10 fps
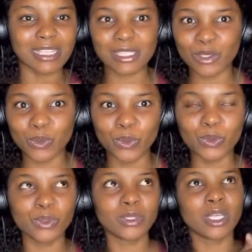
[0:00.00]
in
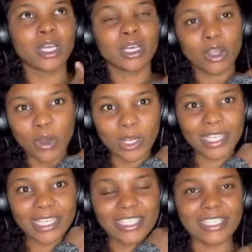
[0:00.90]
school
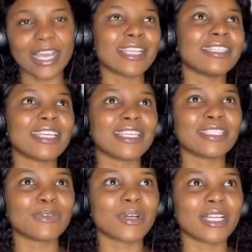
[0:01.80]
college and
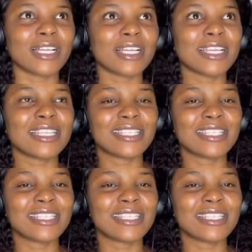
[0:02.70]
then you are